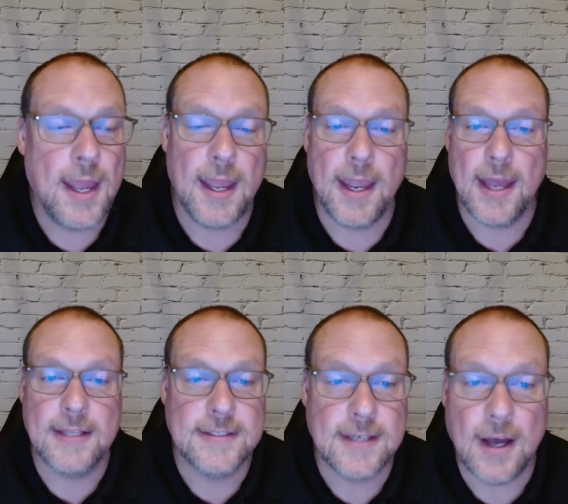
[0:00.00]

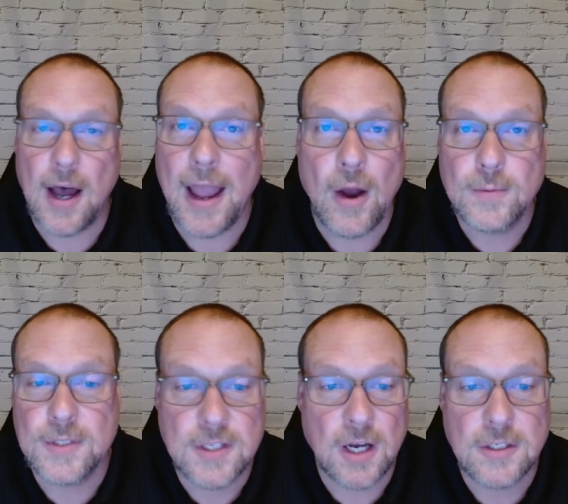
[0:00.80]
And uh, I hope to
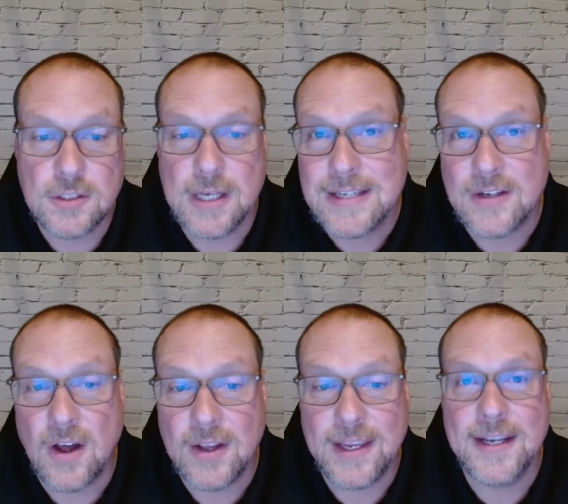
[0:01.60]
talk to you guys
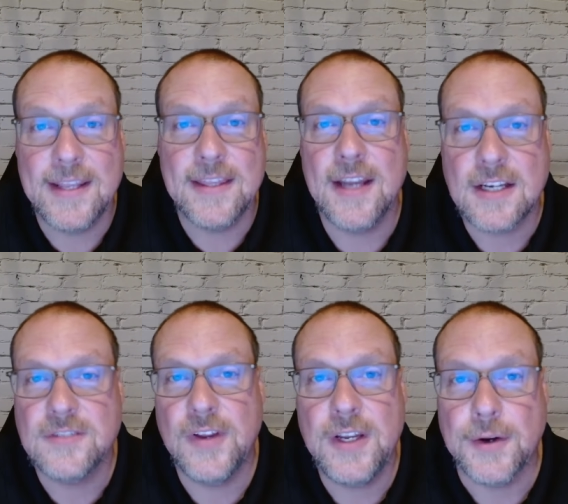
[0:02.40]
all again in the next
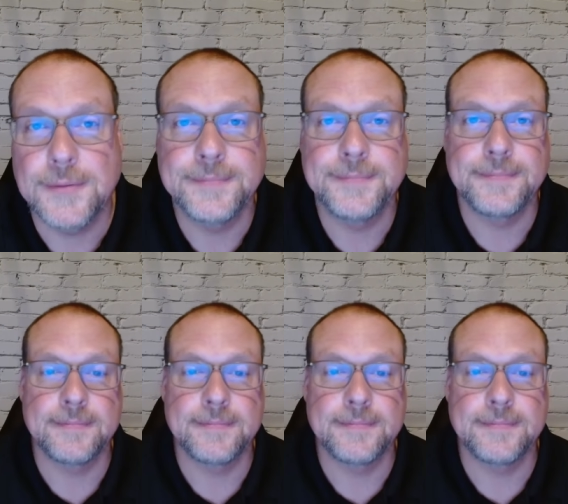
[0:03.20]
video.